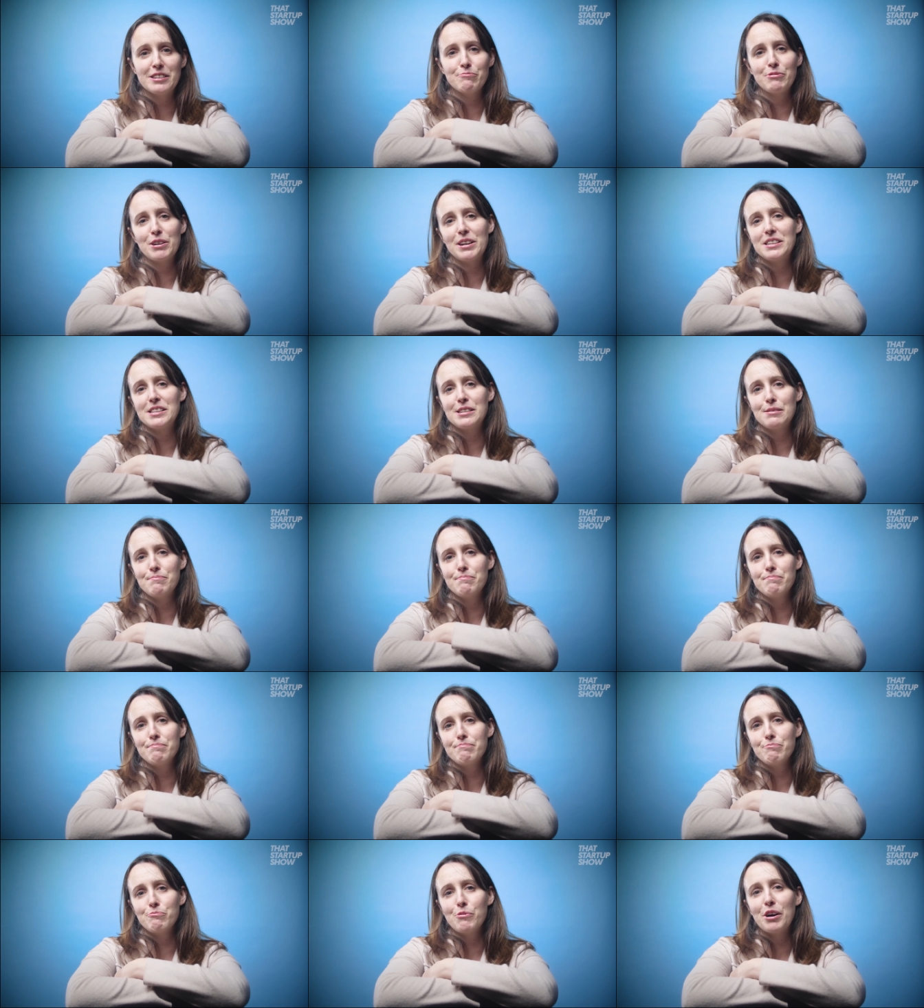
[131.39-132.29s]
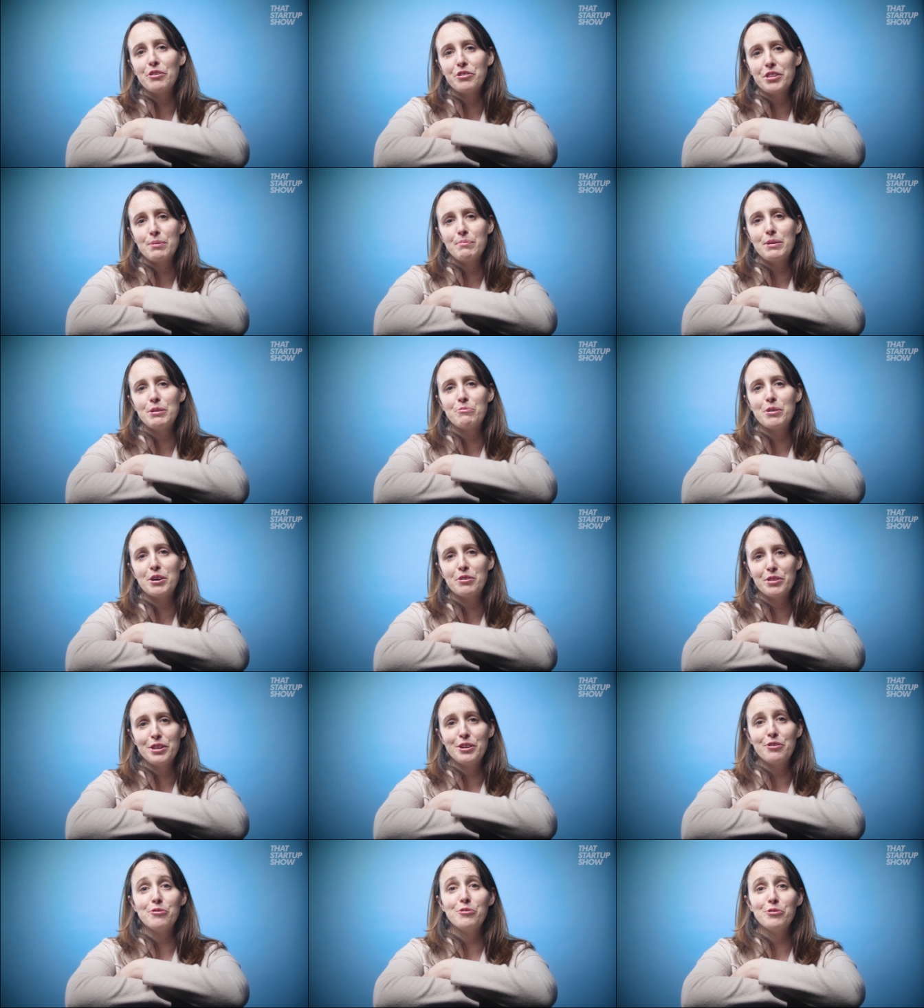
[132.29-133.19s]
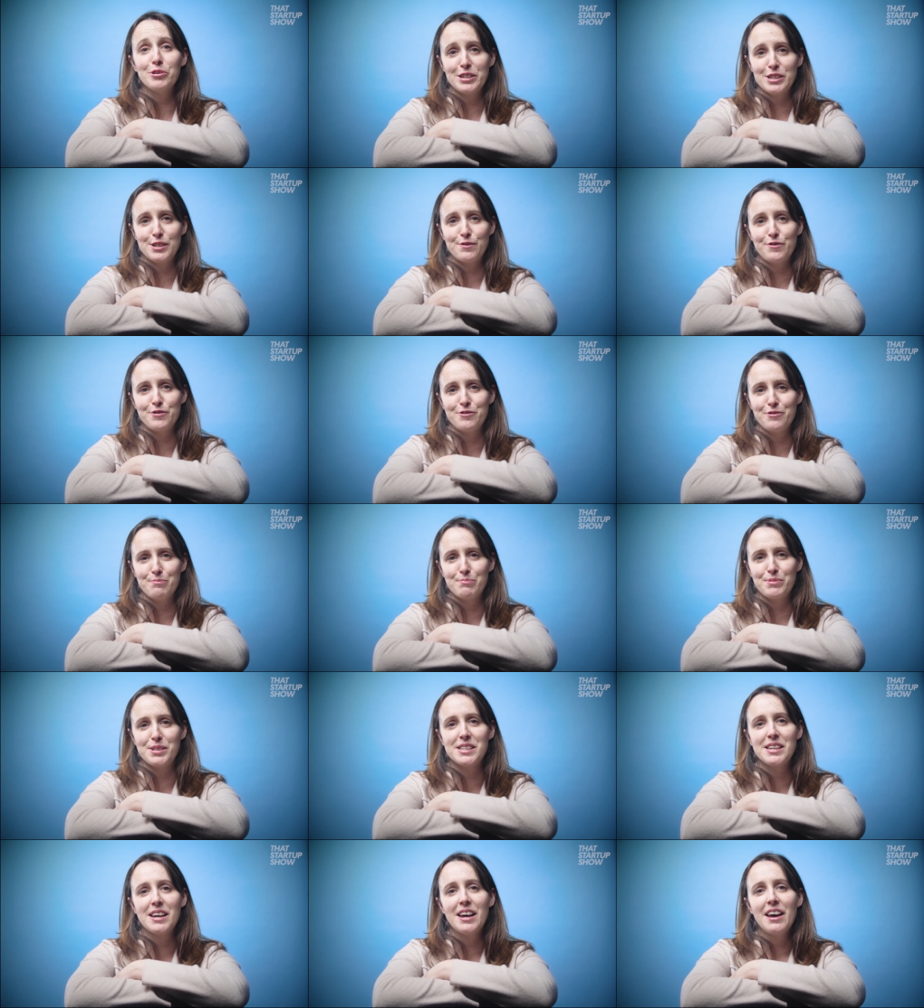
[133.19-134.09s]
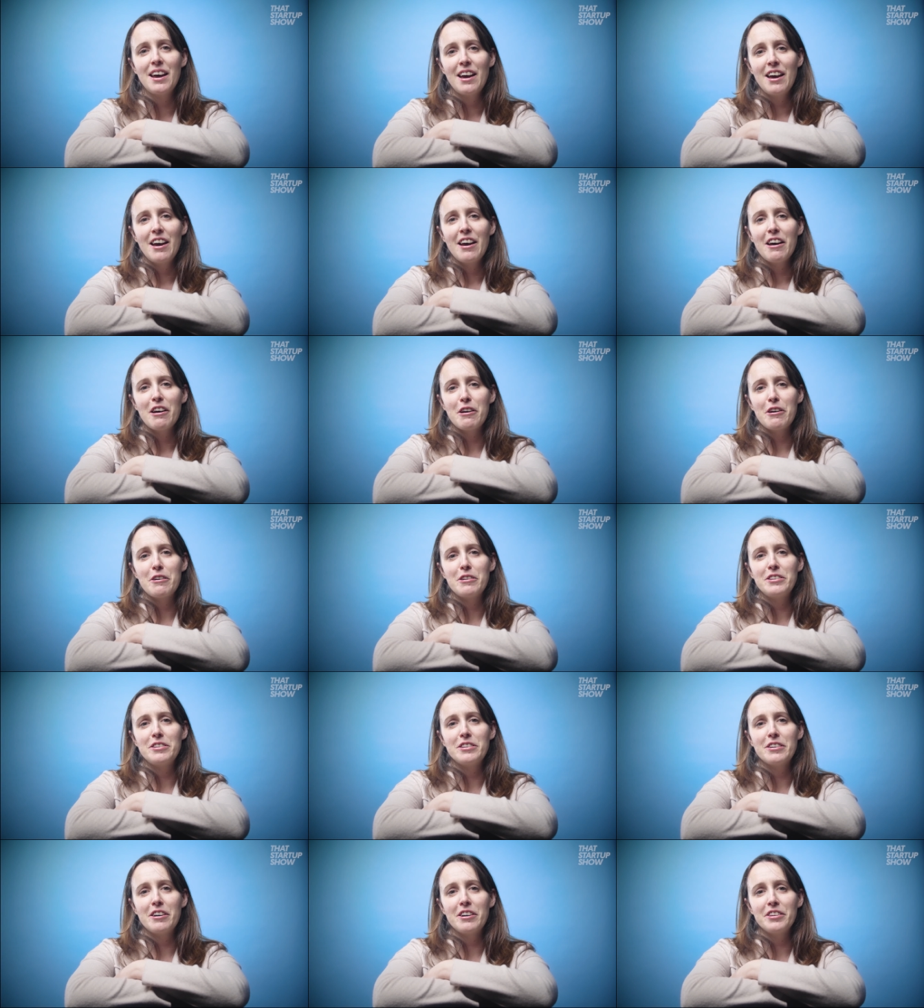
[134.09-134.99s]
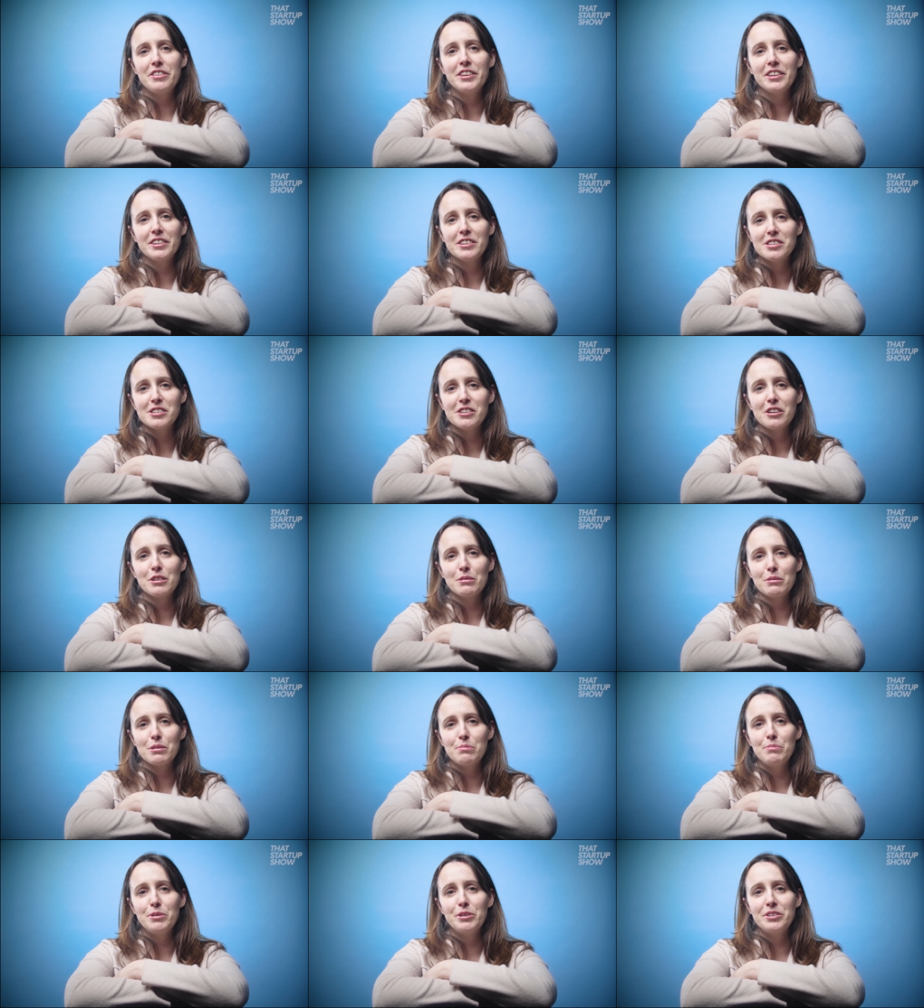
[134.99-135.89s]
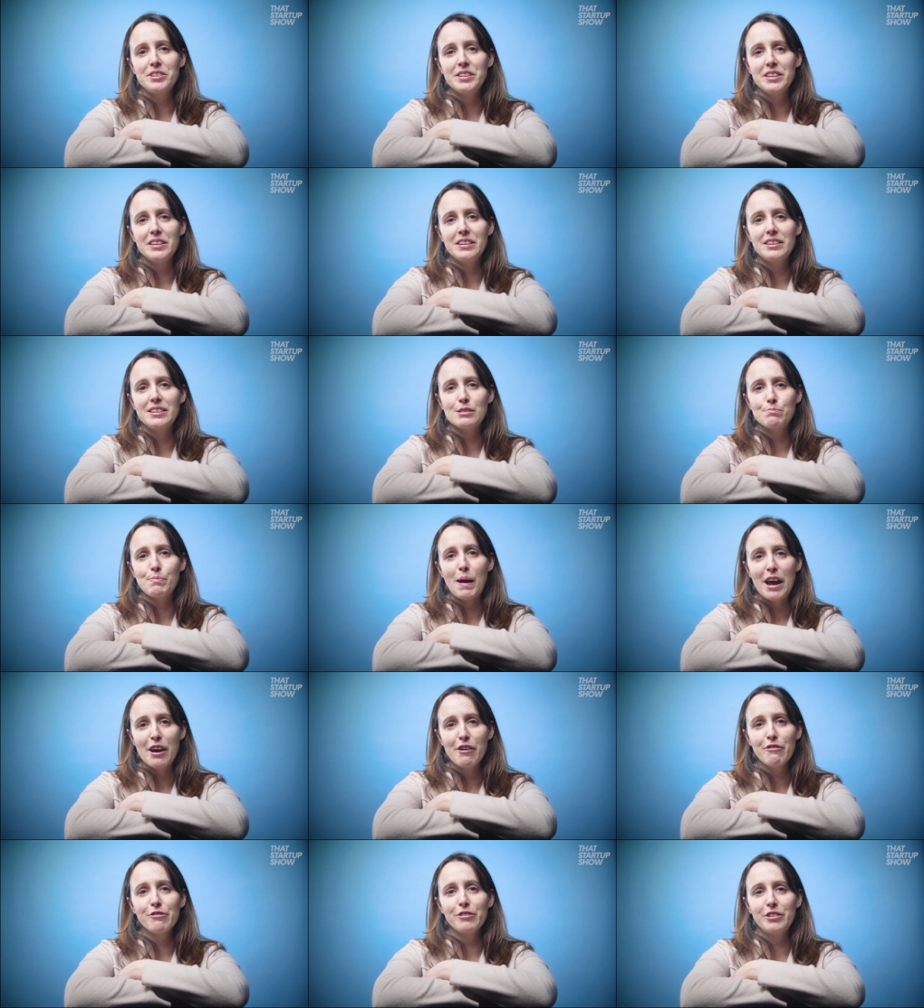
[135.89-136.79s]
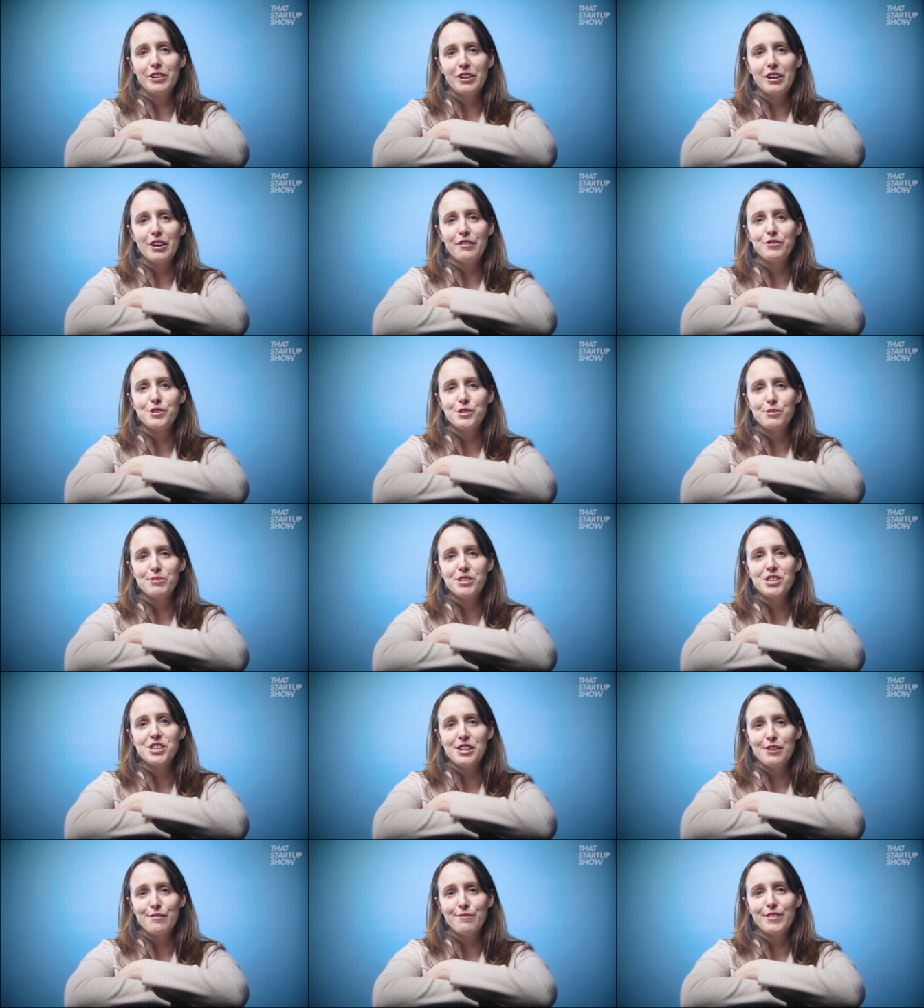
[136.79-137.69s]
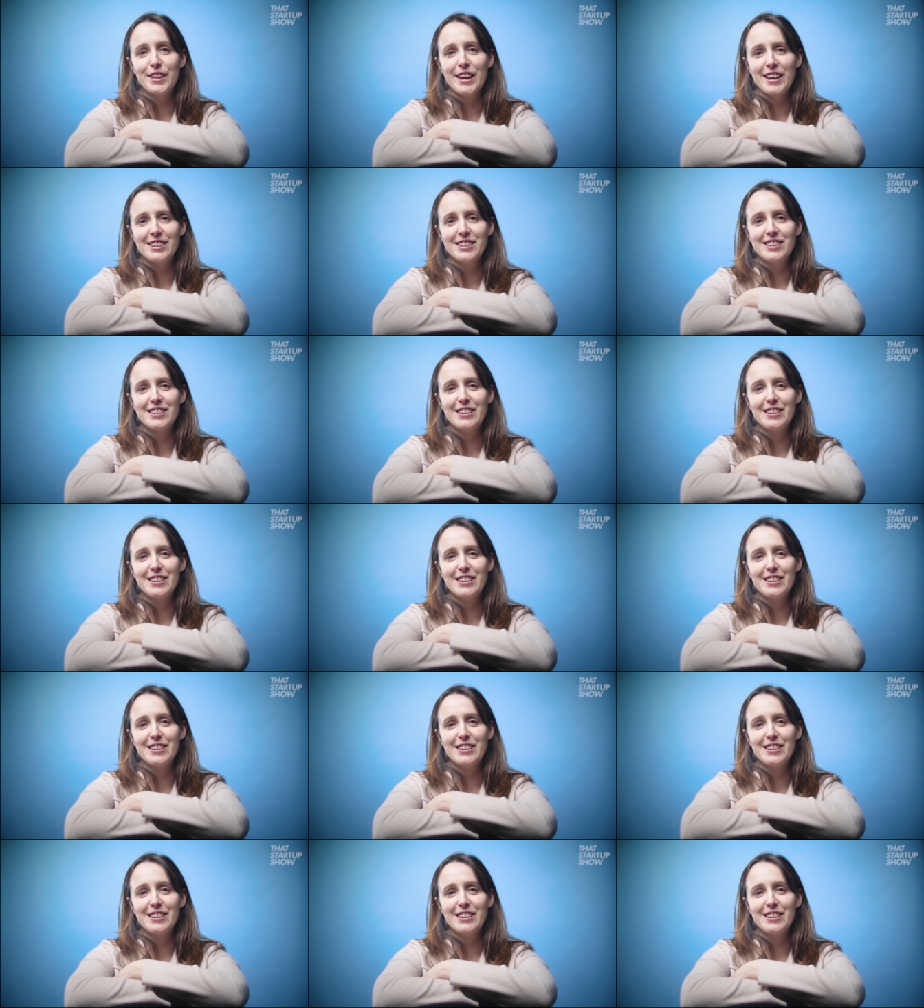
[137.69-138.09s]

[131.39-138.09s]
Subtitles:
When I say wealth, I mean wealth in all its forms. And I think the startup community is powerful enough to achieve that.